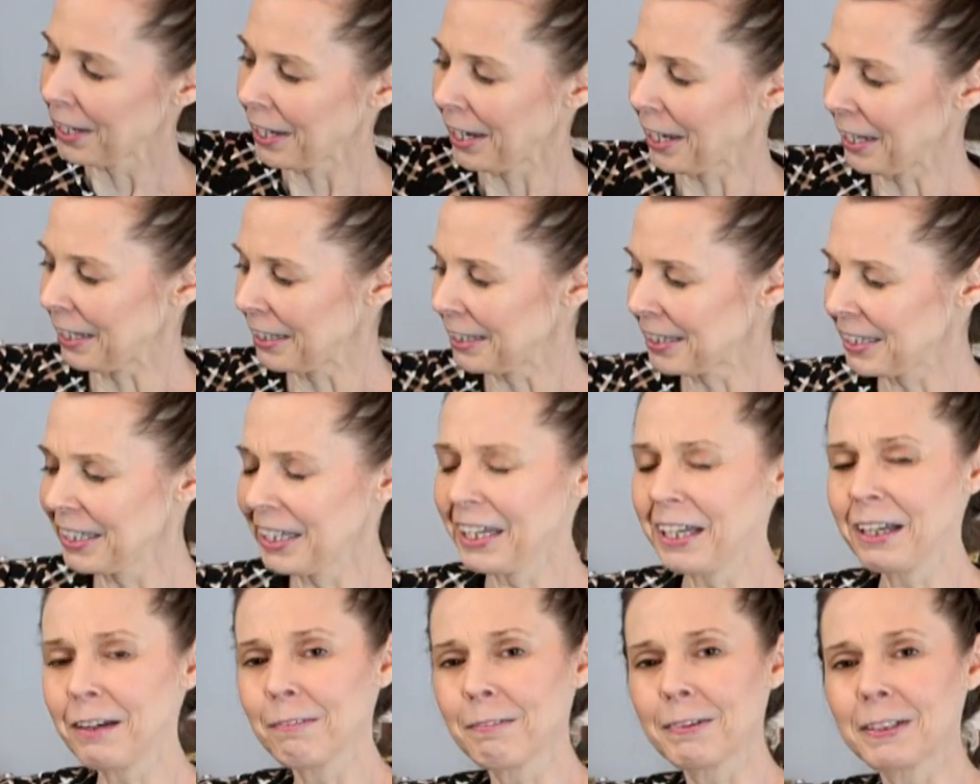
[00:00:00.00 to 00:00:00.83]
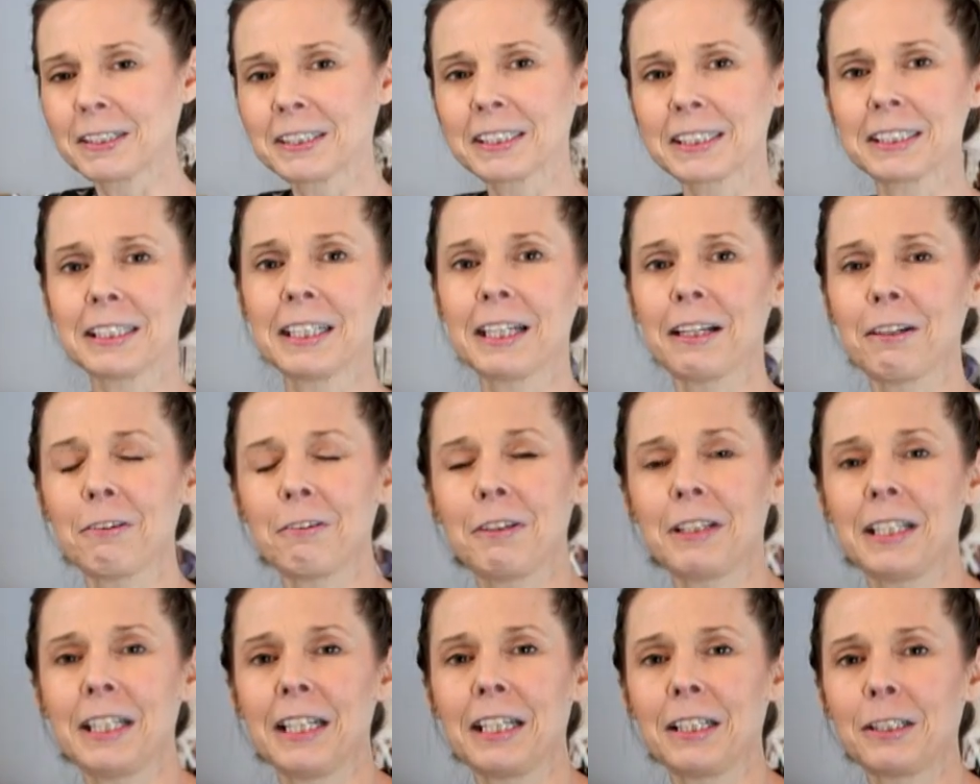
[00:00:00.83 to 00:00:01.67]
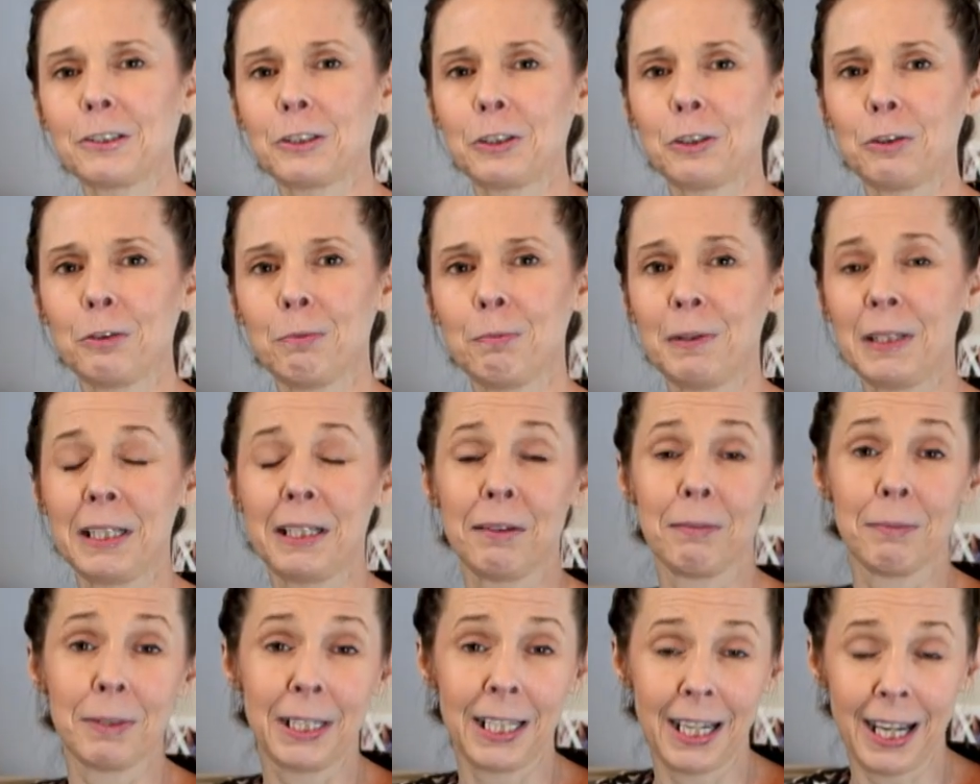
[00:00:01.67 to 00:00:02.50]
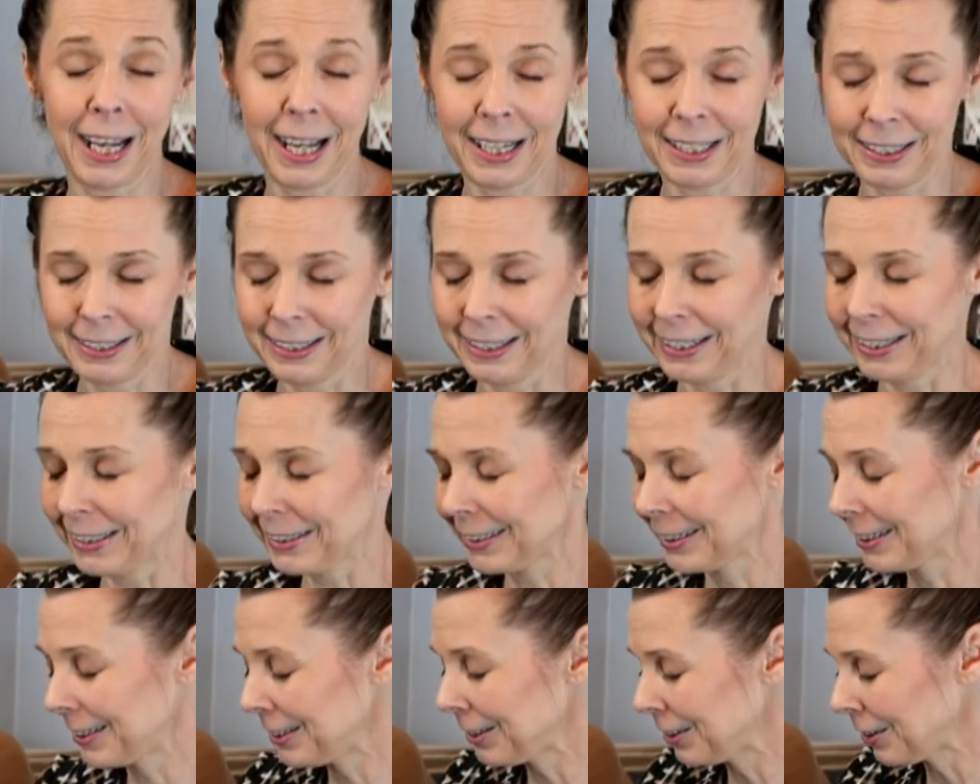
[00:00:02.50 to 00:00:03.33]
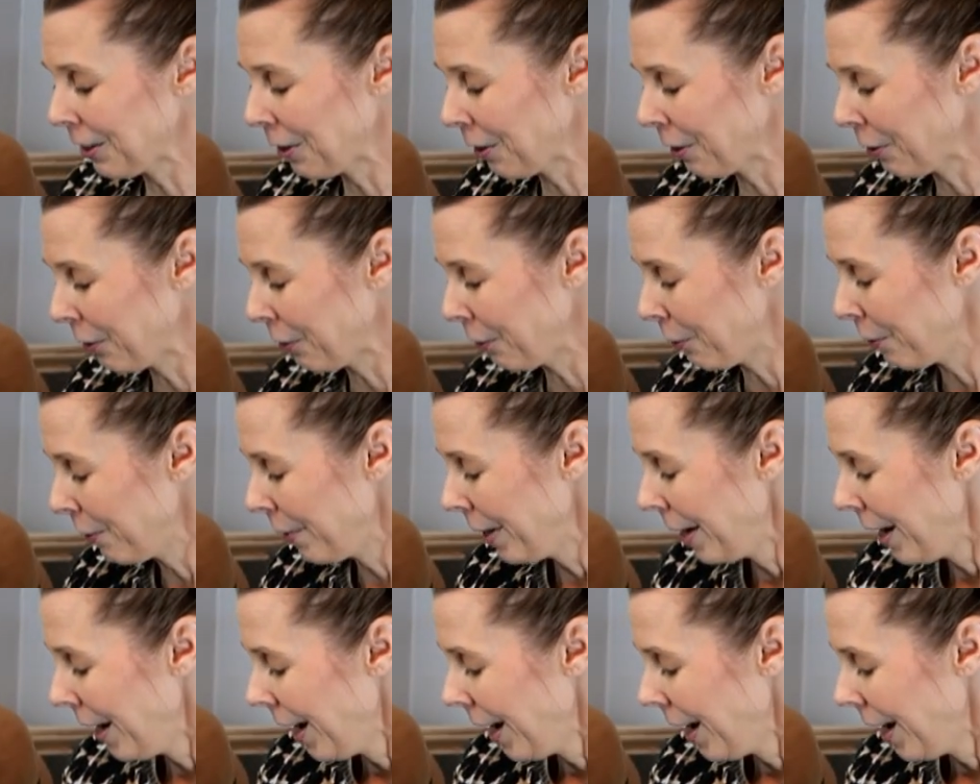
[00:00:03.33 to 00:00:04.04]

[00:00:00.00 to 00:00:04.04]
a theme, and there's another thing to be monotonous. So